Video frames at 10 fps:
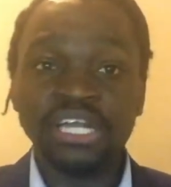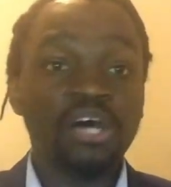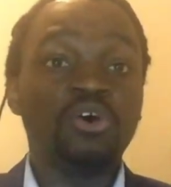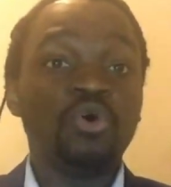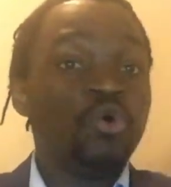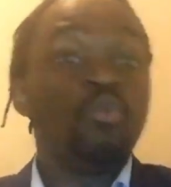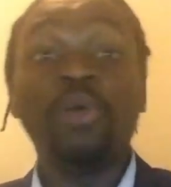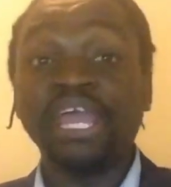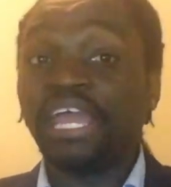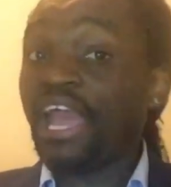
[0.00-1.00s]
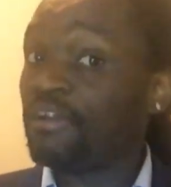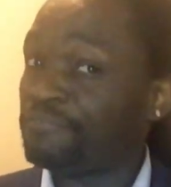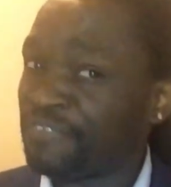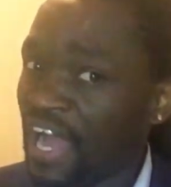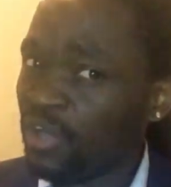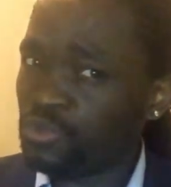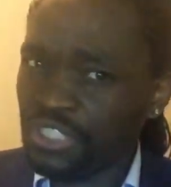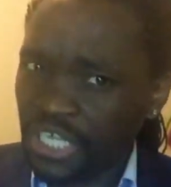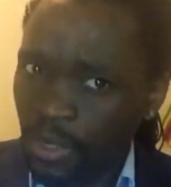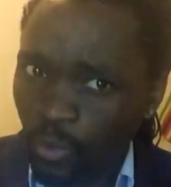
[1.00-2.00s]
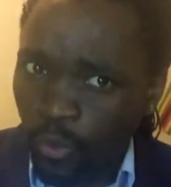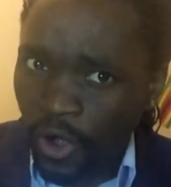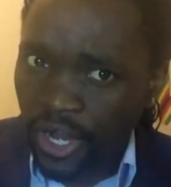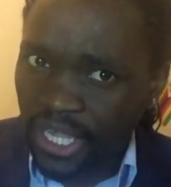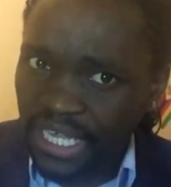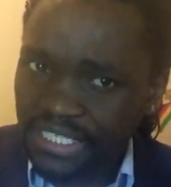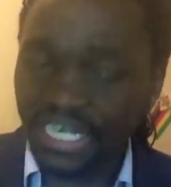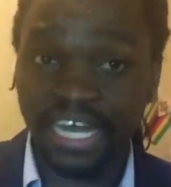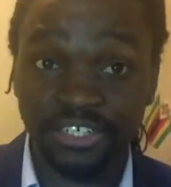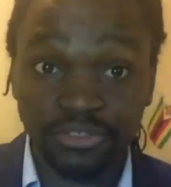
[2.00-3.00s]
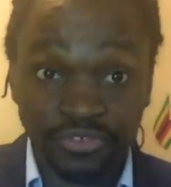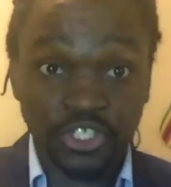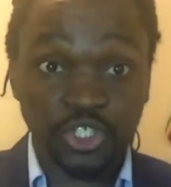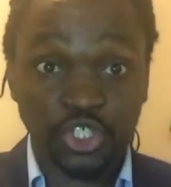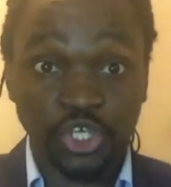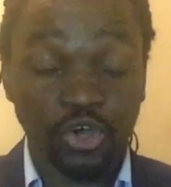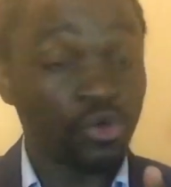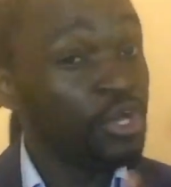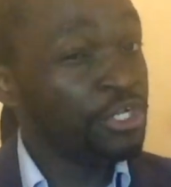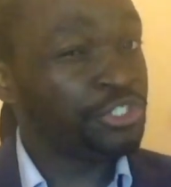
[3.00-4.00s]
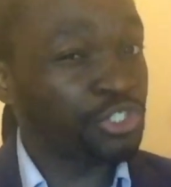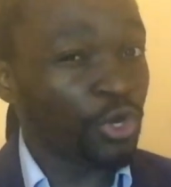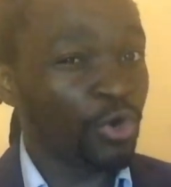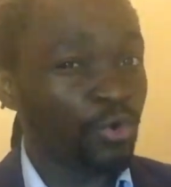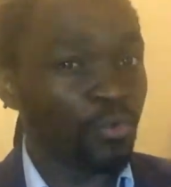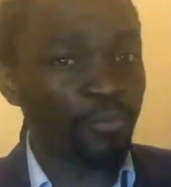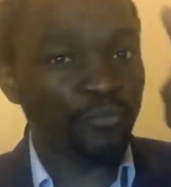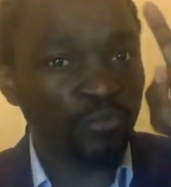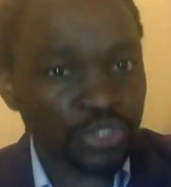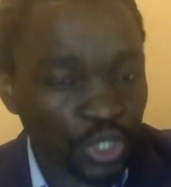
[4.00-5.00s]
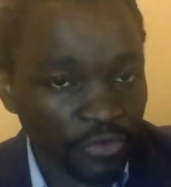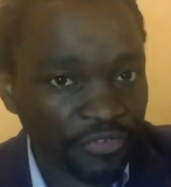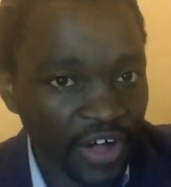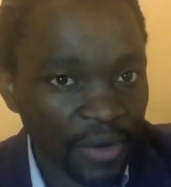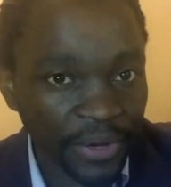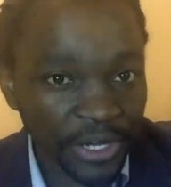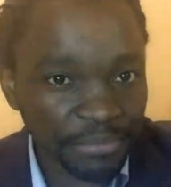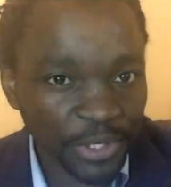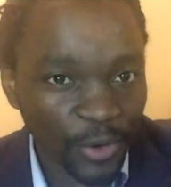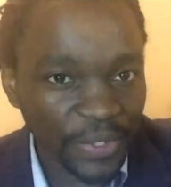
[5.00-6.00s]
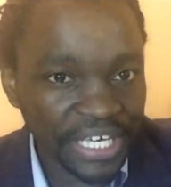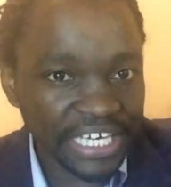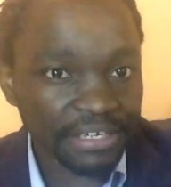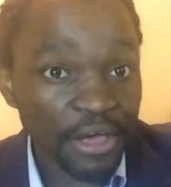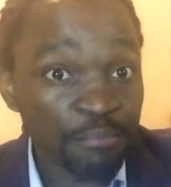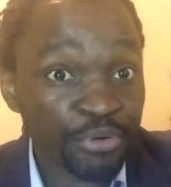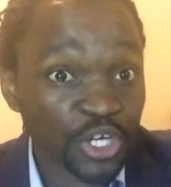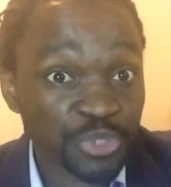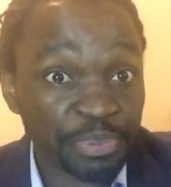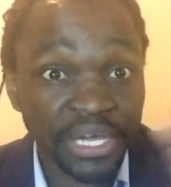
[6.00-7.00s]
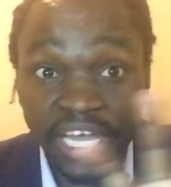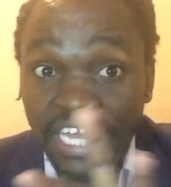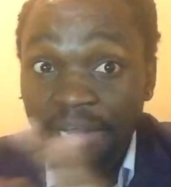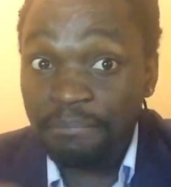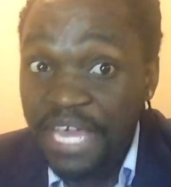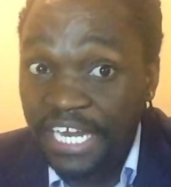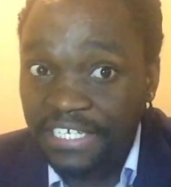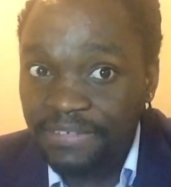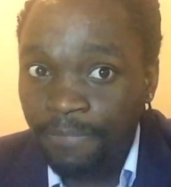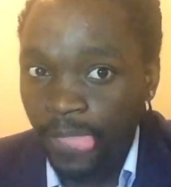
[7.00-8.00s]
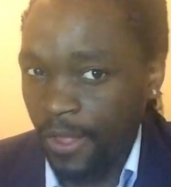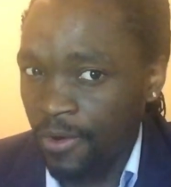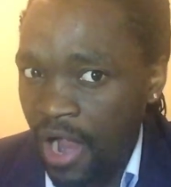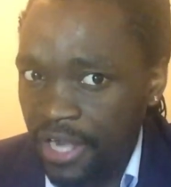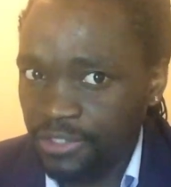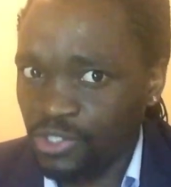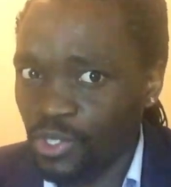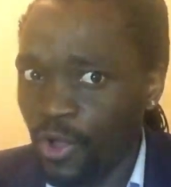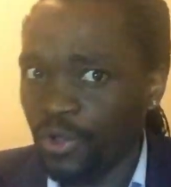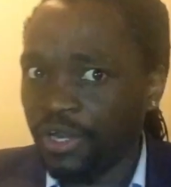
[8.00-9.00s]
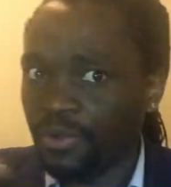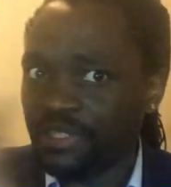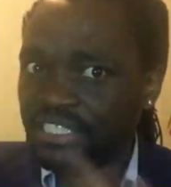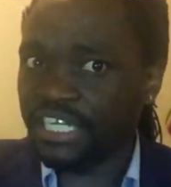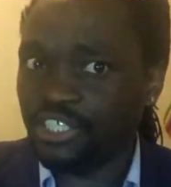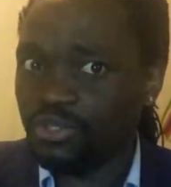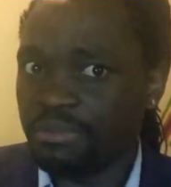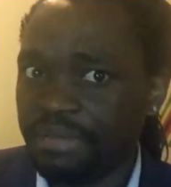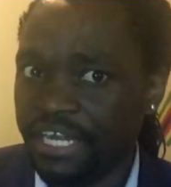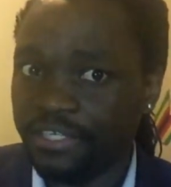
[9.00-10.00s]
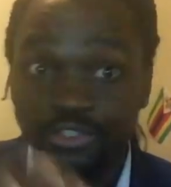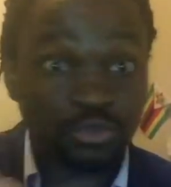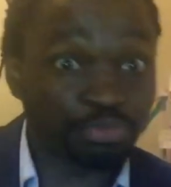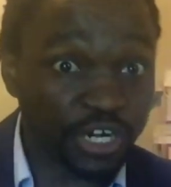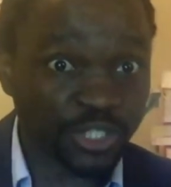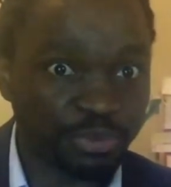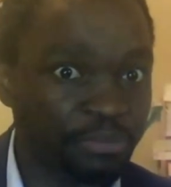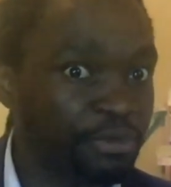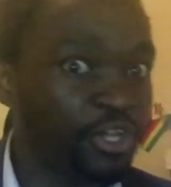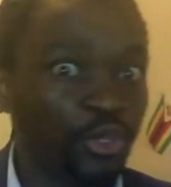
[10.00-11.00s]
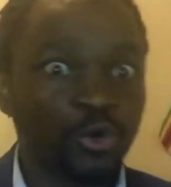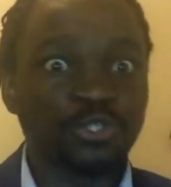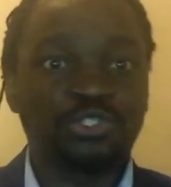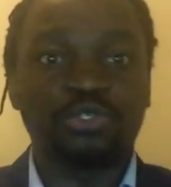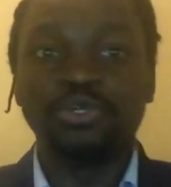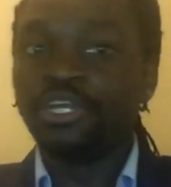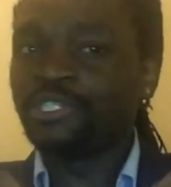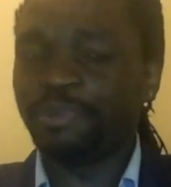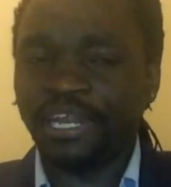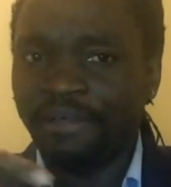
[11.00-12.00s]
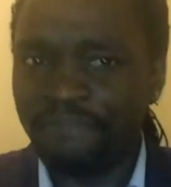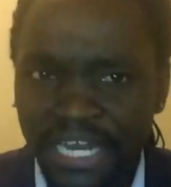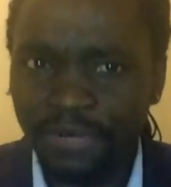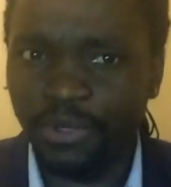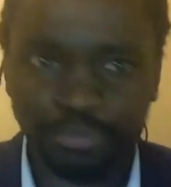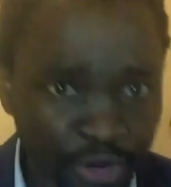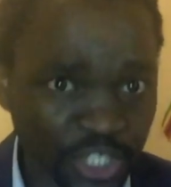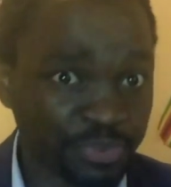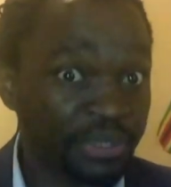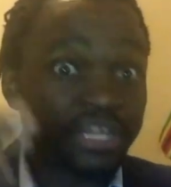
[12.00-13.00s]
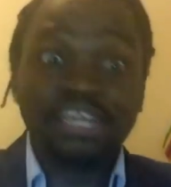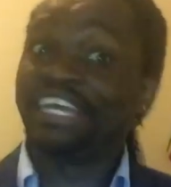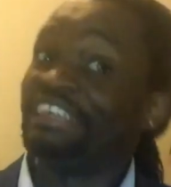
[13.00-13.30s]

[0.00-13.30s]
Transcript: Now, we have found a working title for the show. So, so far, we're going to be calling it Prosper in a Minute. All right? So, it only takes you a minute to prosper, but you're also spending a minute with Prosper.